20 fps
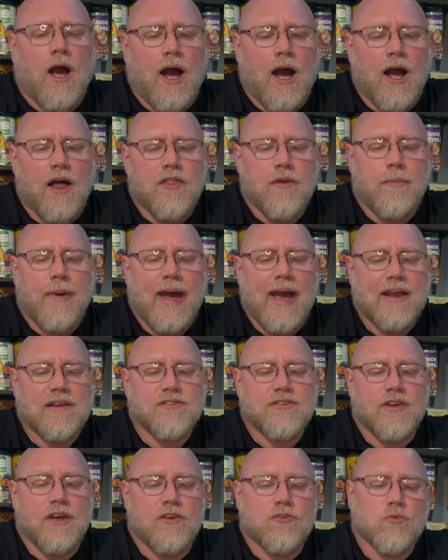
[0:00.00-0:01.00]
Uh, the back
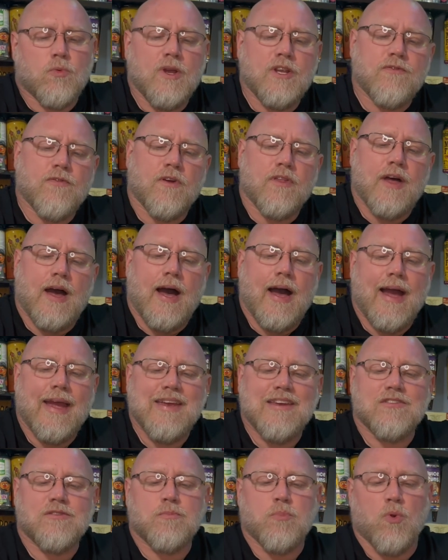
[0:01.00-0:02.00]
says, reach for the
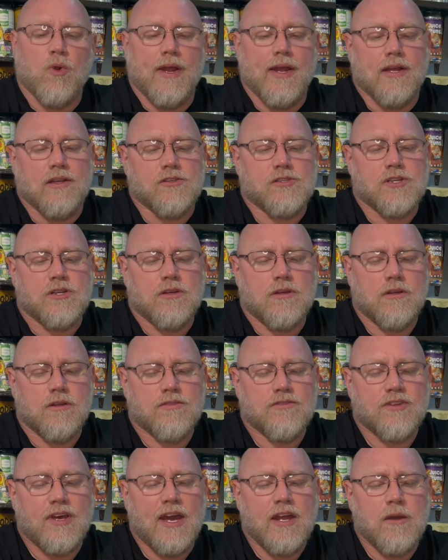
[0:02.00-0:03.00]
highest branch.
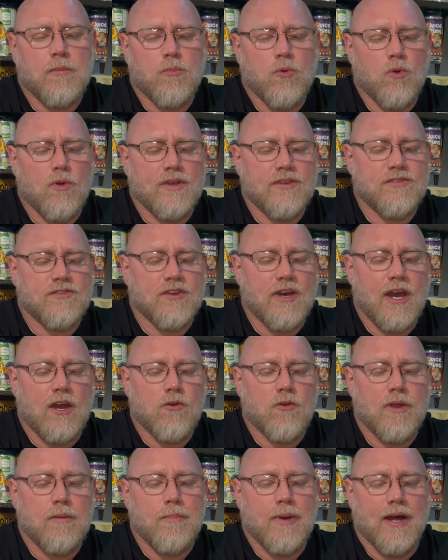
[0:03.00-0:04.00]
Cider Boy's
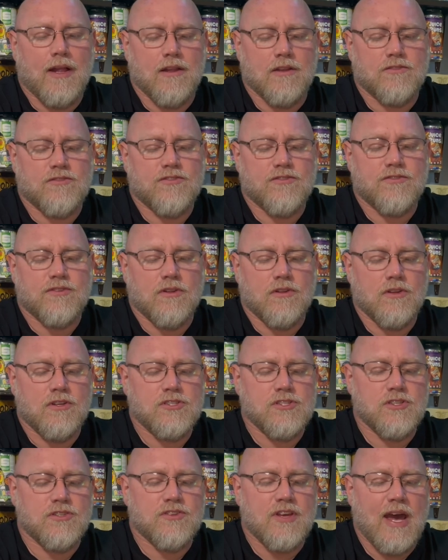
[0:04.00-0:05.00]
cidery balances
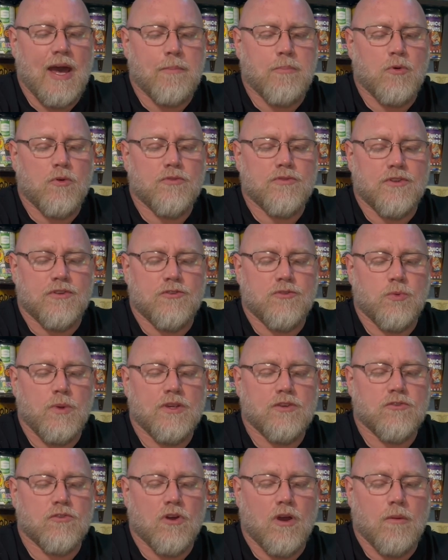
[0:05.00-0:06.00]
delicious apples and
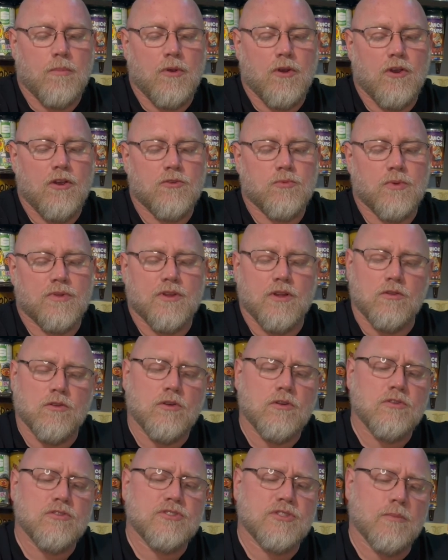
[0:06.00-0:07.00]
sweet strawberries with a
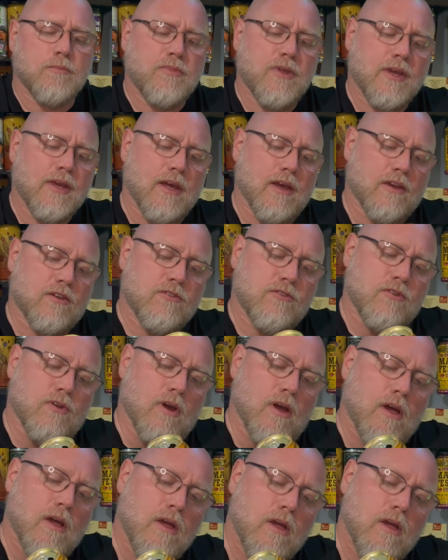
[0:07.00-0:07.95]
little something extra.